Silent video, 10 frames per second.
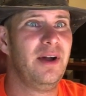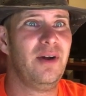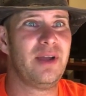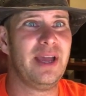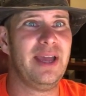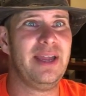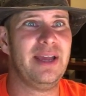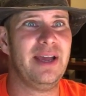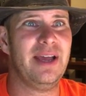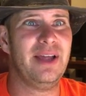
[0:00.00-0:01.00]
Okay,
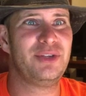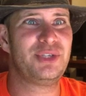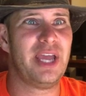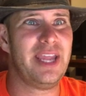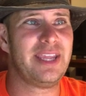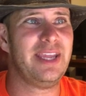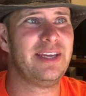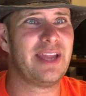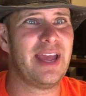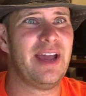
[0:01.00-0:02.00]

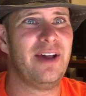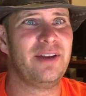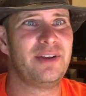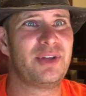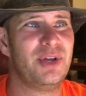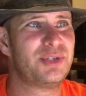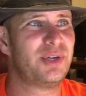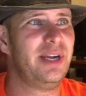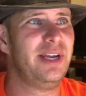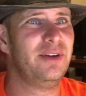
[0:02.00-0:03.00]
jaking down
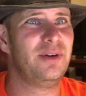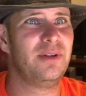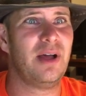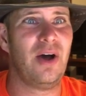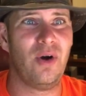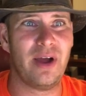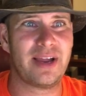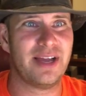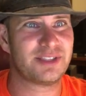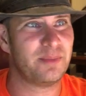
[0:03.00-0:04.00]
Cusher Hill. Oh, I
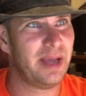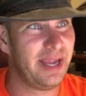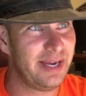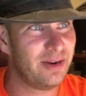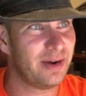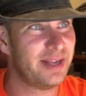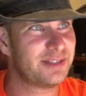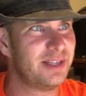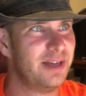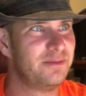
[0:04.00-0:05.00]
got some hate on that
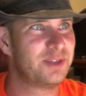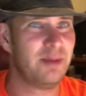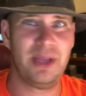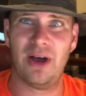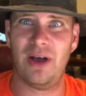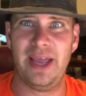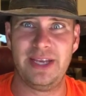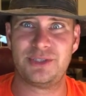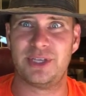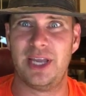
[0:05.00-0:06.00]
stuff. Some of y'all
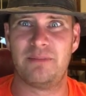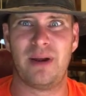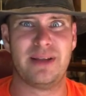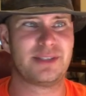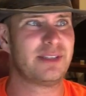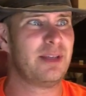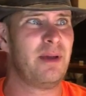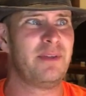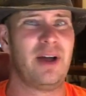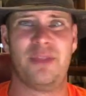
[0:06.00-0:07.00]
hates Jake brakes, and some
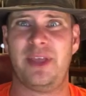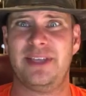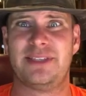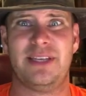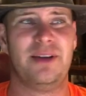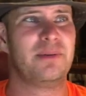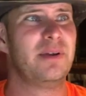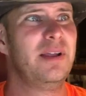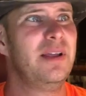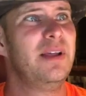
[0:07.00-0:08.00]
of y'all thinks they don't.
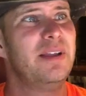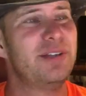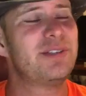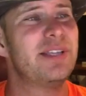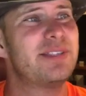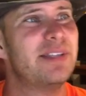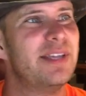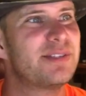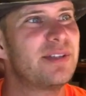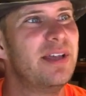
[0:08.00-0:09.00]
Just listen to
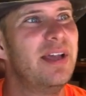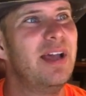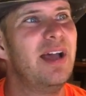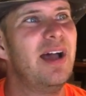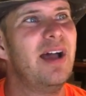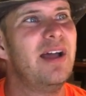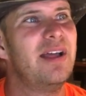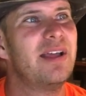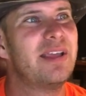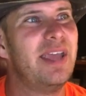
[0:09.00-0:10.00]
this.
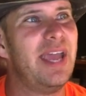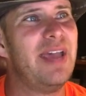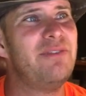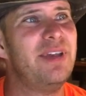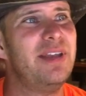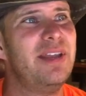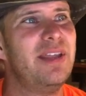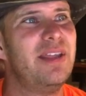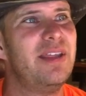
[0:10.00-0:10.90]
Kevin